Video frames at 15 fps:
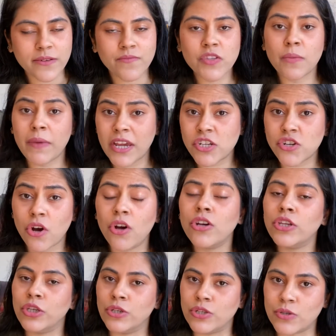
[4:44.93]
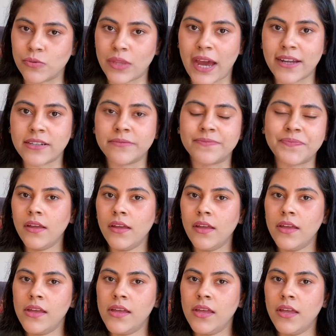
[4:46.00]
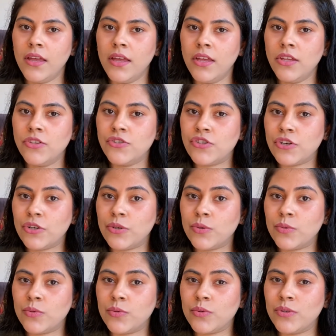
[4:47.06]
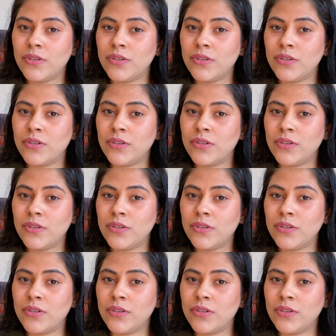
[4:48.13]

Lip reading: So make sure you do that. So